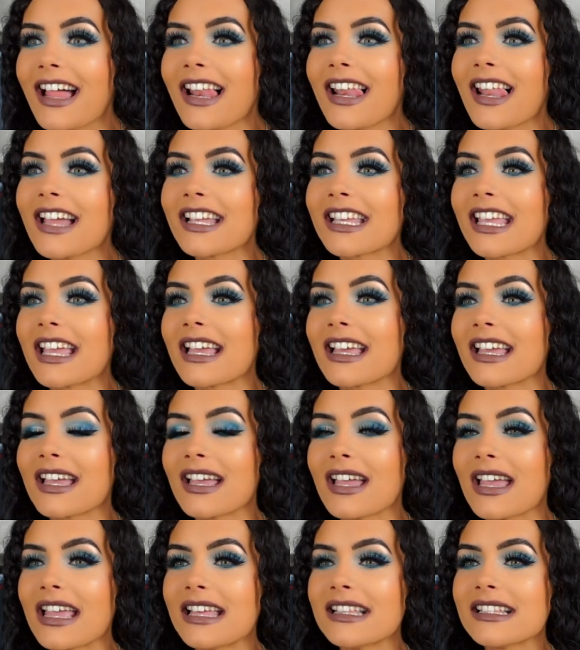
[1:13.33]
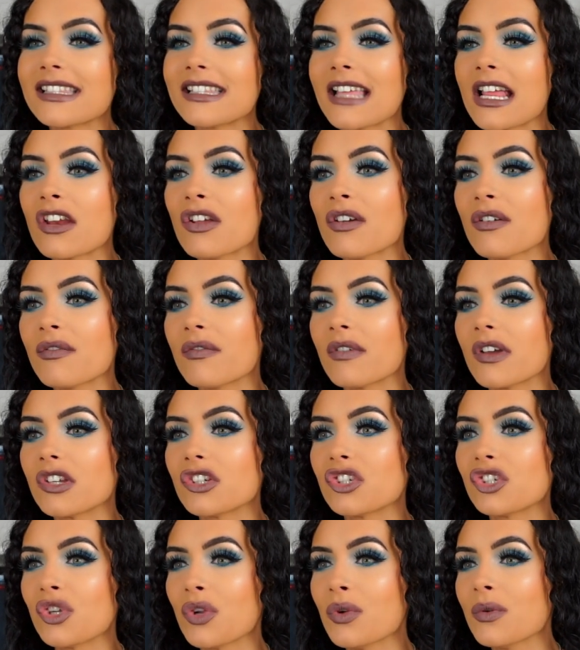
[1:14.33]
Like, instead of
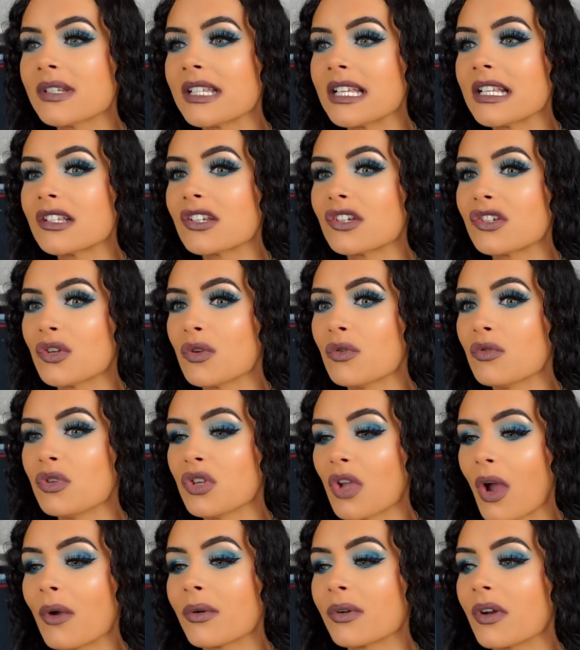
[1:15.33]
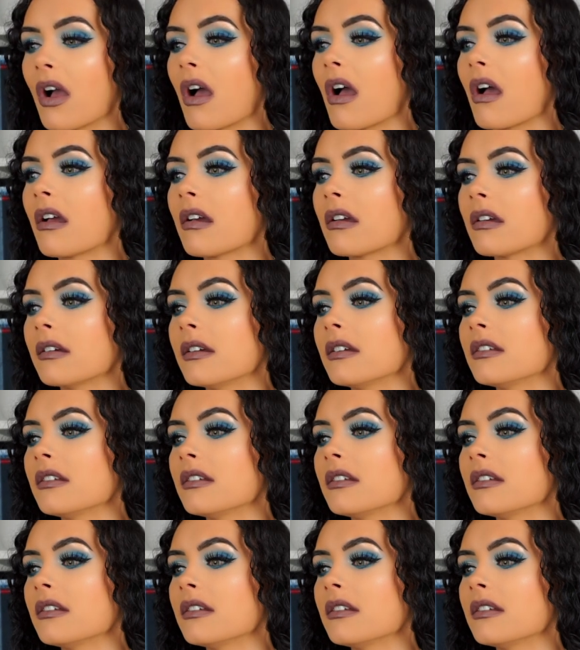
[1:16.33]
choosing to do yoga